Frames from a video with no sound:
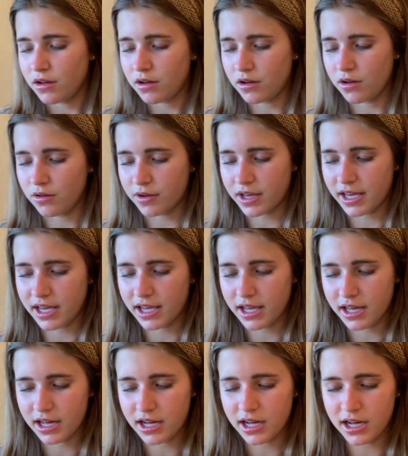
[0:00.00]

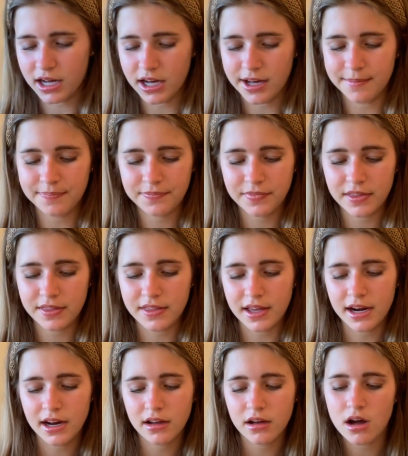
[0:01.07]
Okay, um,
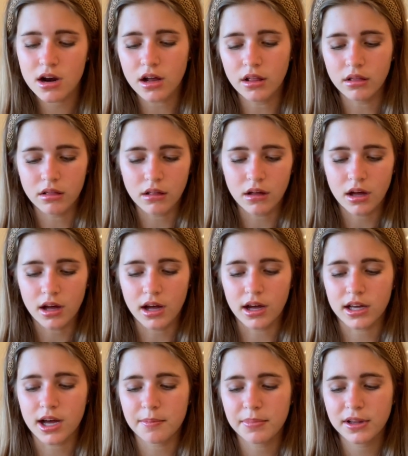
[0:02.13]
then I got a,
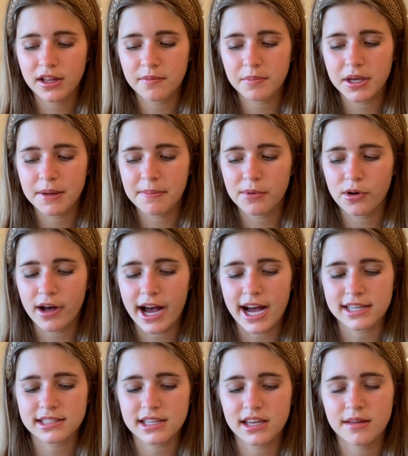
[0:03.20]
a couple of people
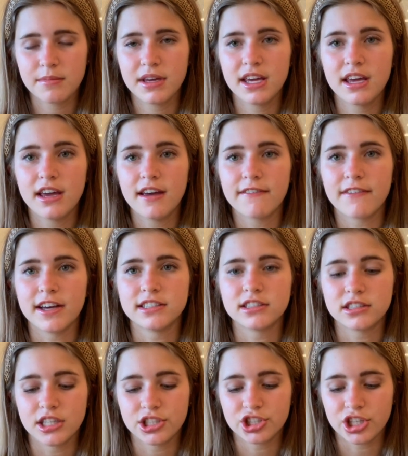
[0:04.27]
asking me if I
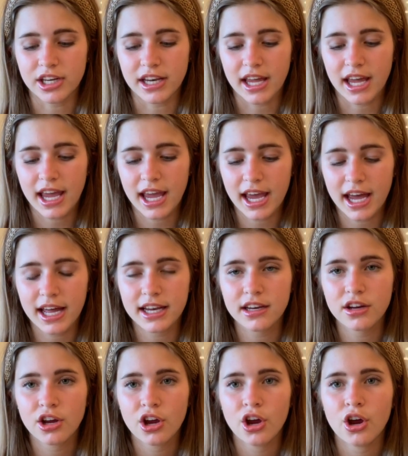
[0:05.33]
stitch in hand
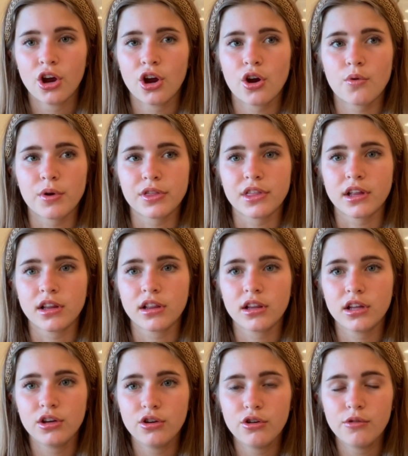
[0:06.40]
or with the
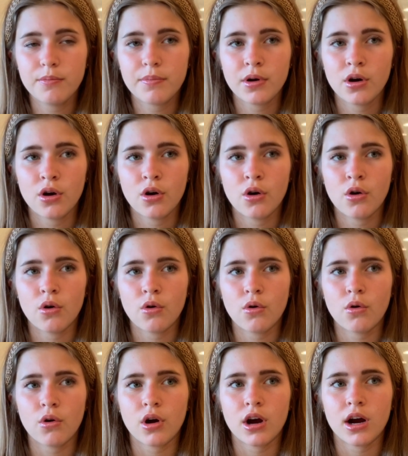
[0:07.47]
loop
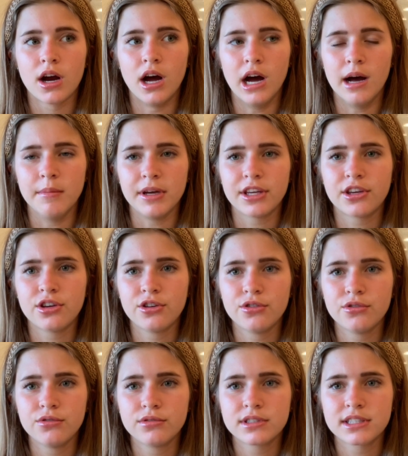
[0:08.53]
or um, a
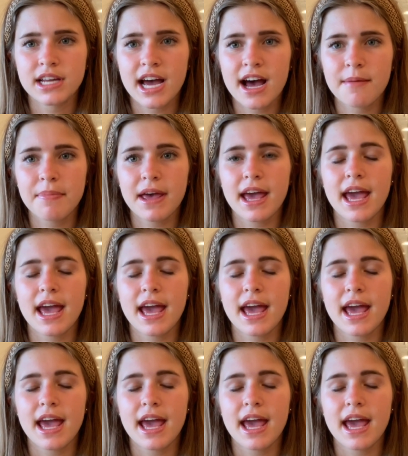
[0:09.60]
Q snap.